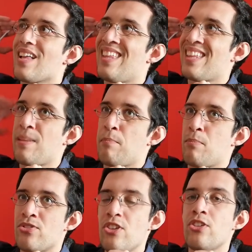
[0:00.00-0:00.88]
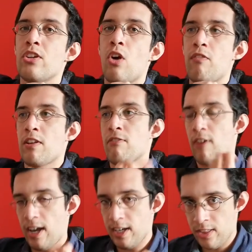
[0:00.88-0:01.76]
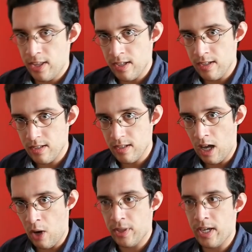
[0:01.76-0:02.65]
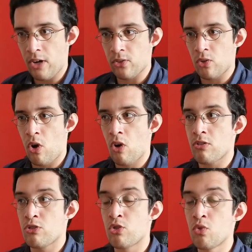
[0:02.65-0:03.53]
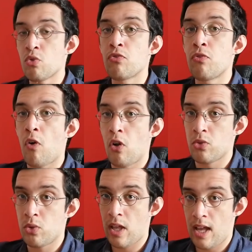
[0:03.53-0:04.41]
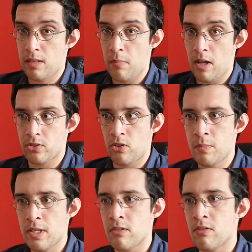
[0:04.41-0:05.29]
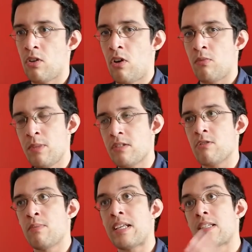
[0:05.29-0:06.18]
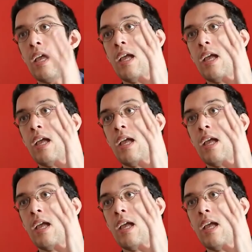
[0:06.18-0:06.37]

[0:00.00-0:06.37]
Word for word: that the position of inviting our character Hogwarts should fall to the headmaster or, mis- or mistress because